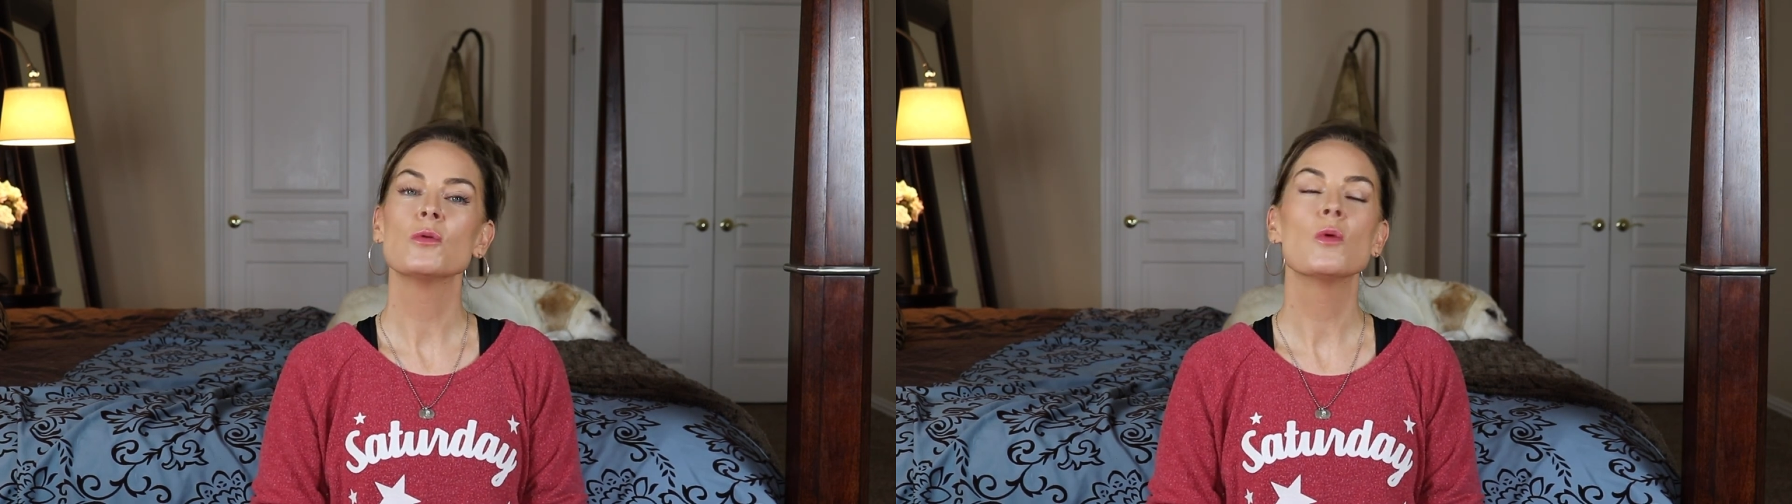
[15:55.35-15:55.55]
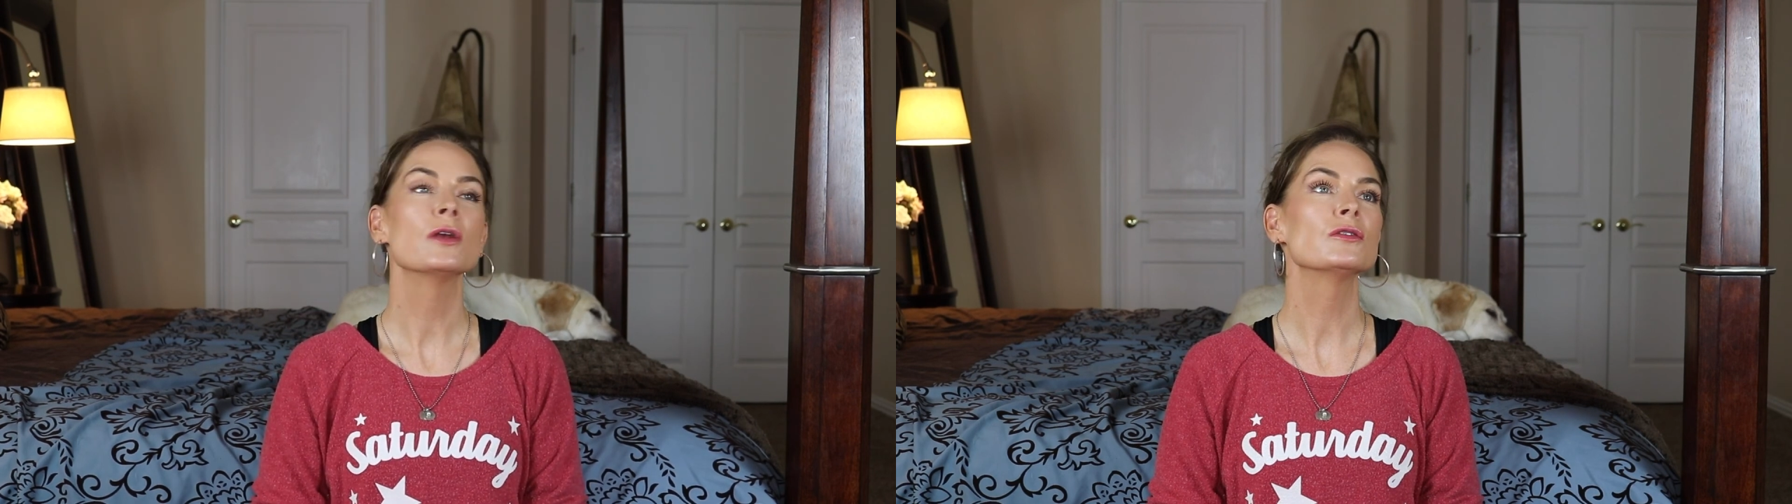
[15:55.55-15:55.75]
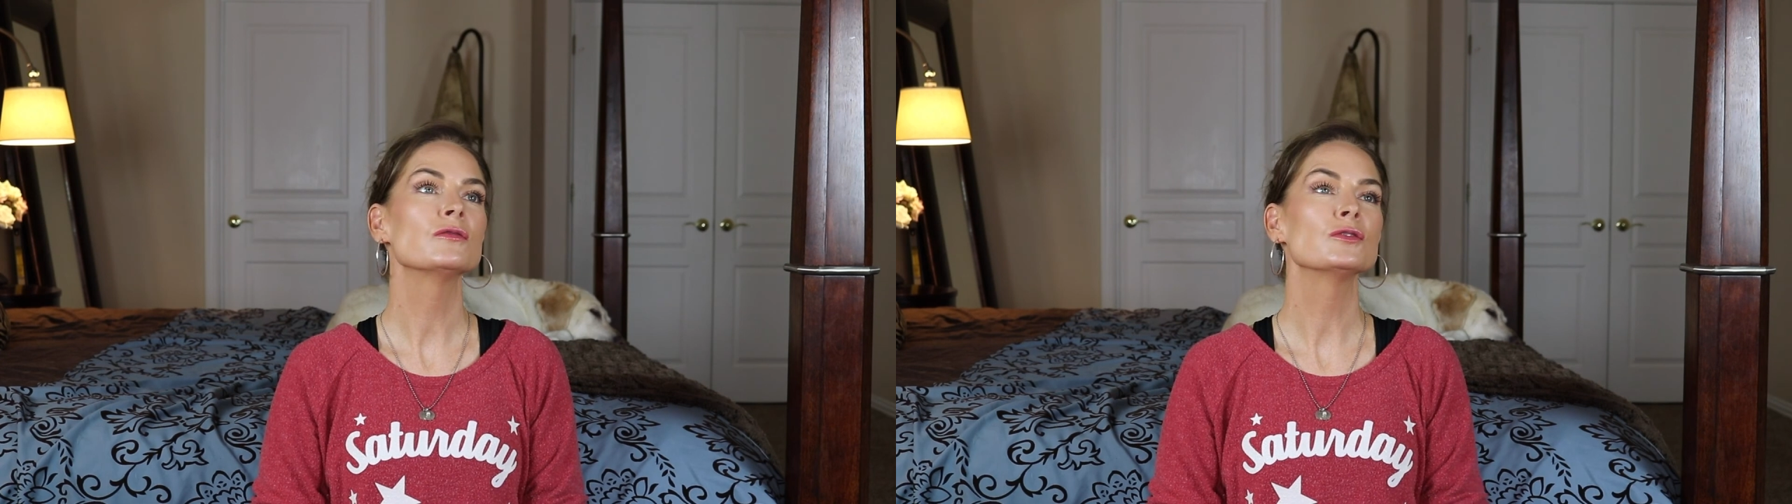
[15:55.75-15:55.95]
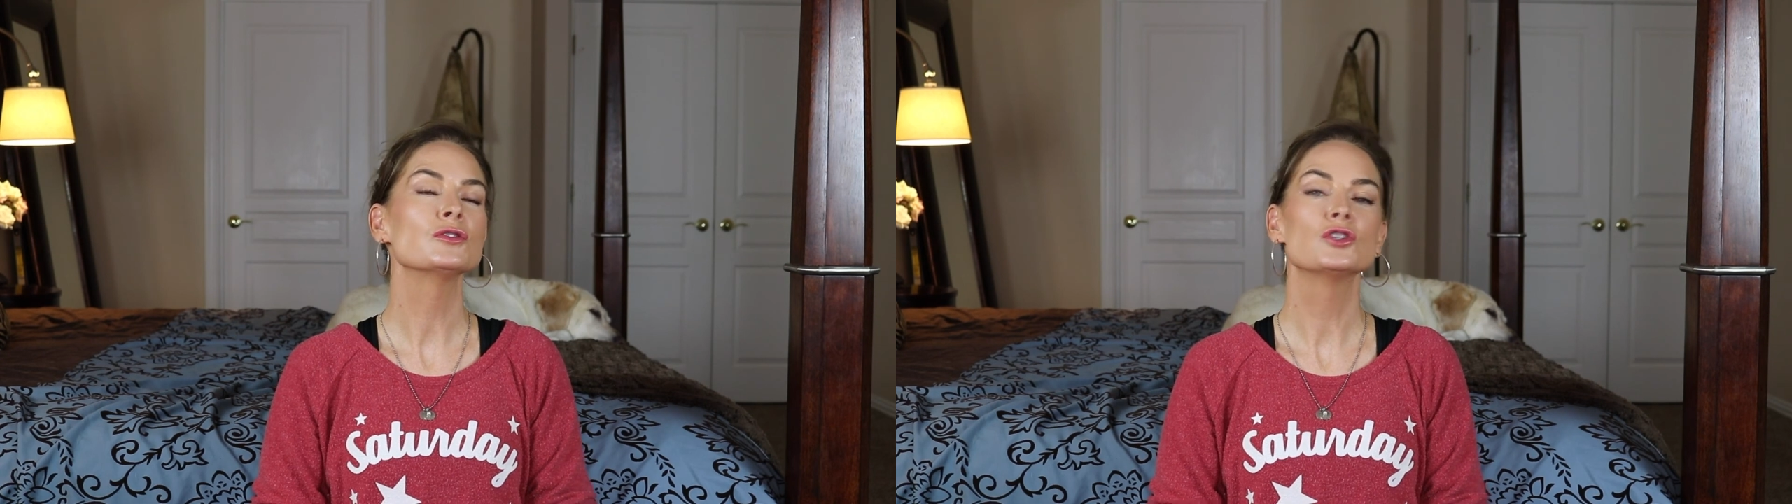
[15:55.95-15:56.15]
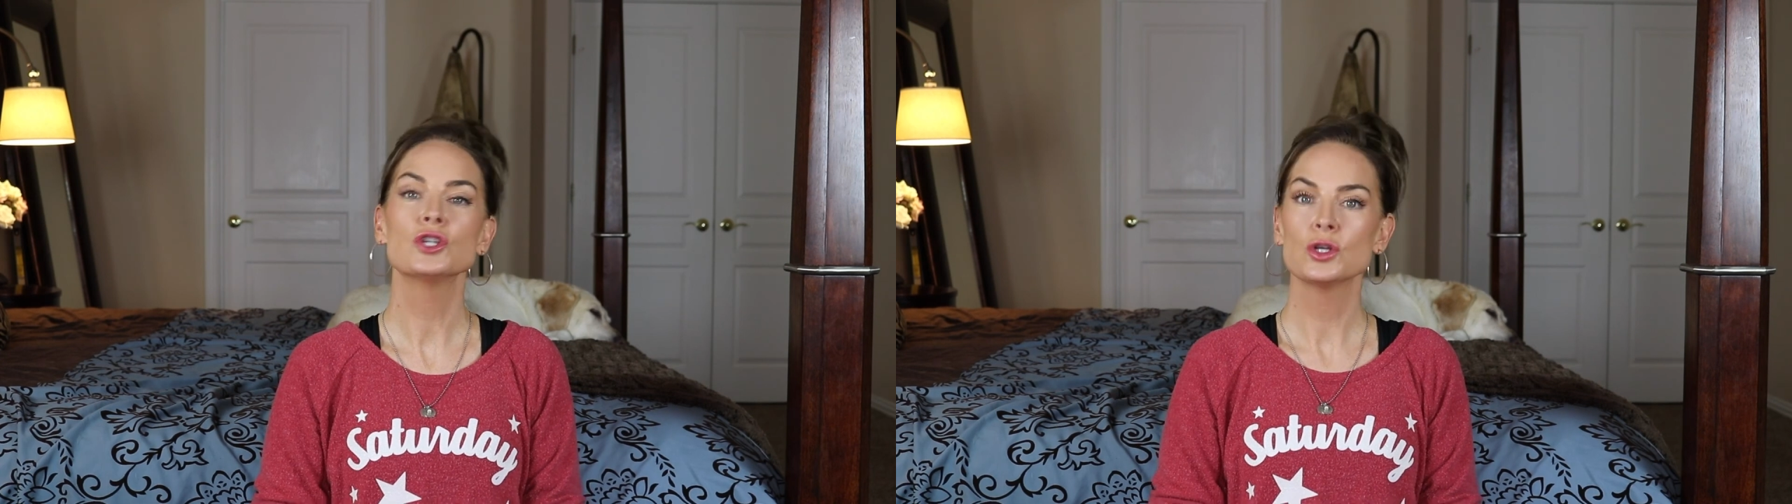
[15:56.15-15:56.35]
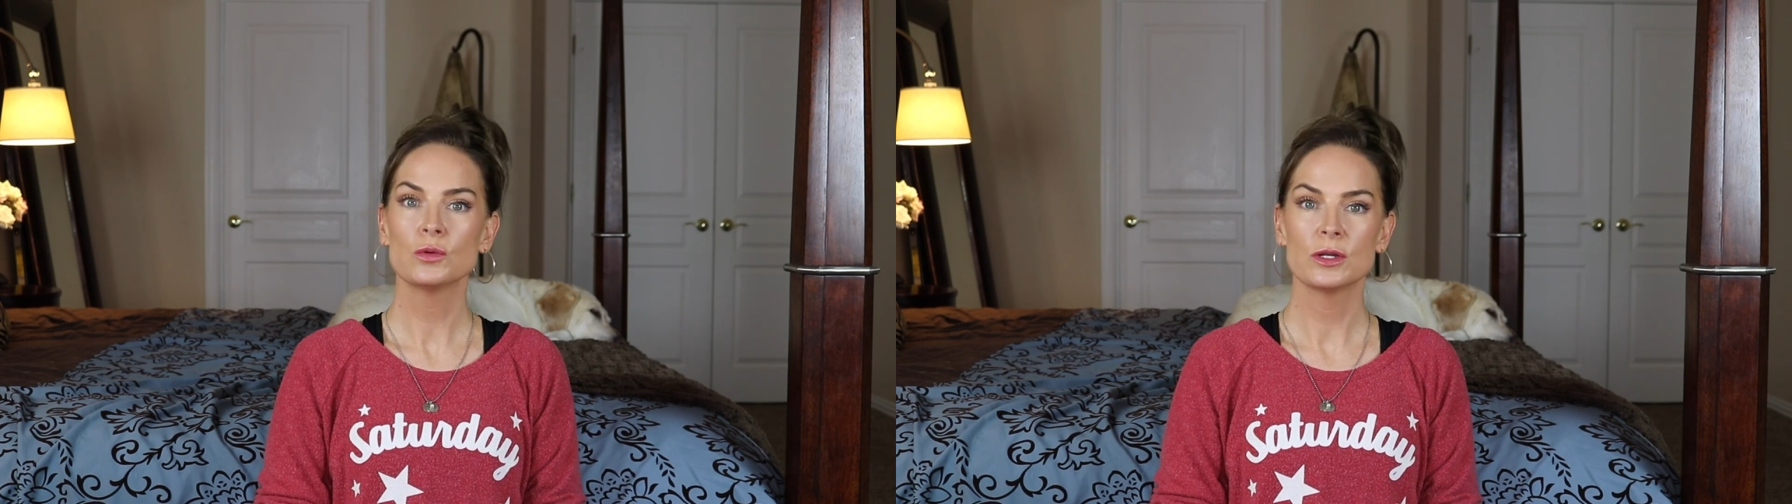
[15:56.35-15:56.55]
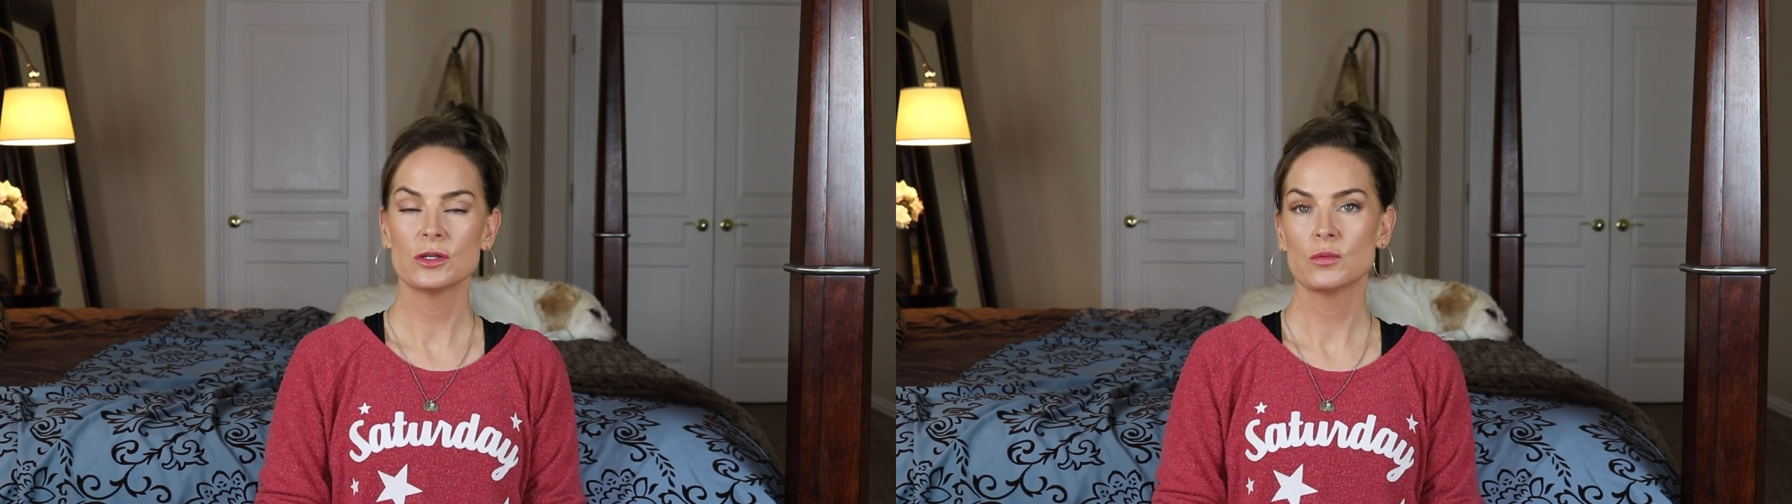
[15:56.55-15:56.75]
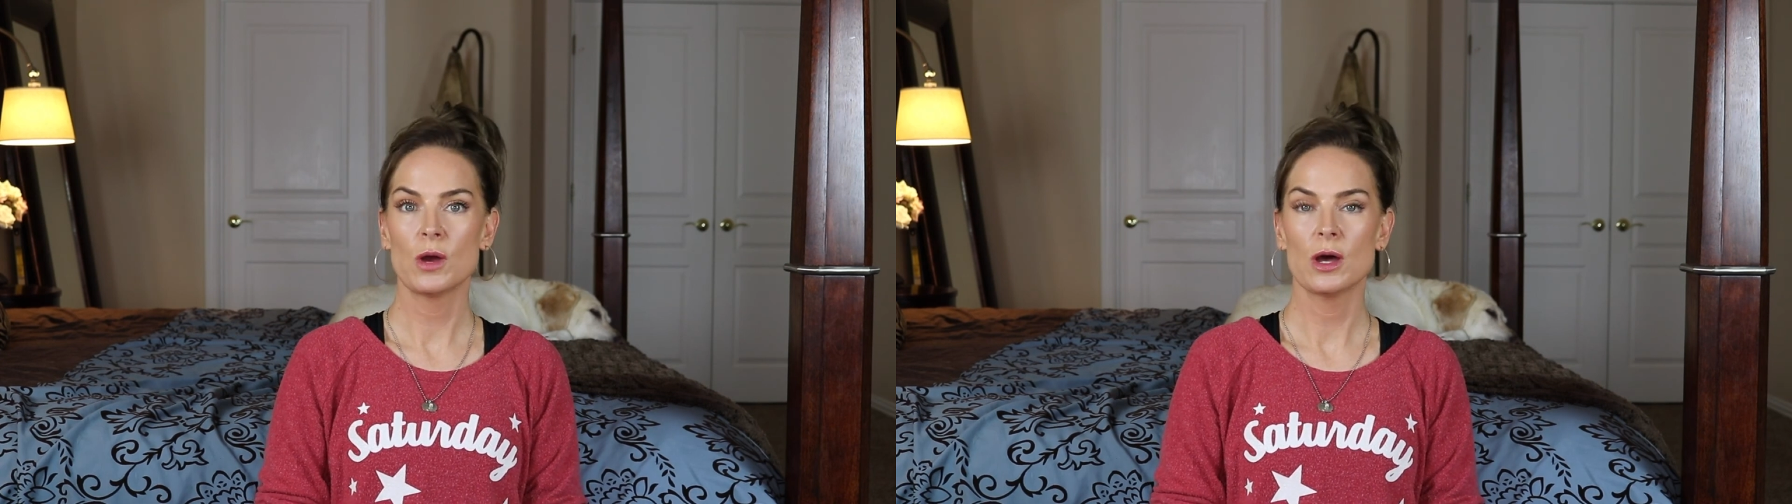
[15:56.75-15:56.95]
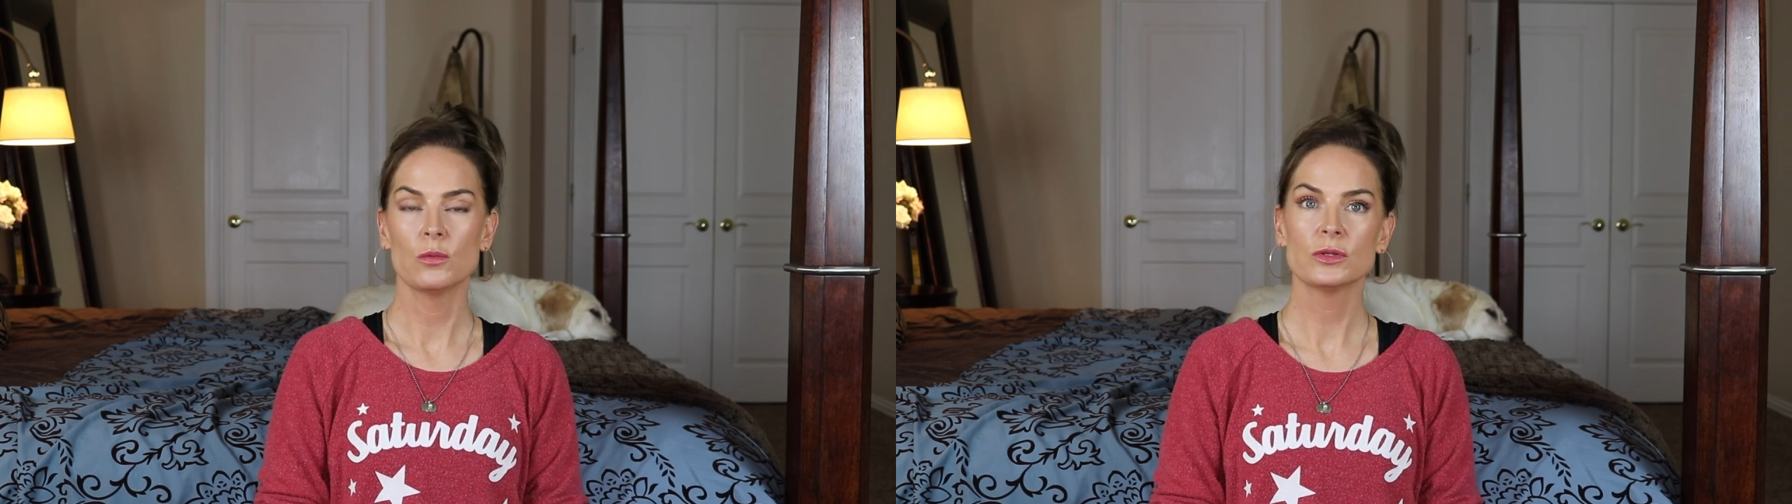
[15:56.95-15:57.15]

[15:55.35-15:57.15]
wonderful June as well.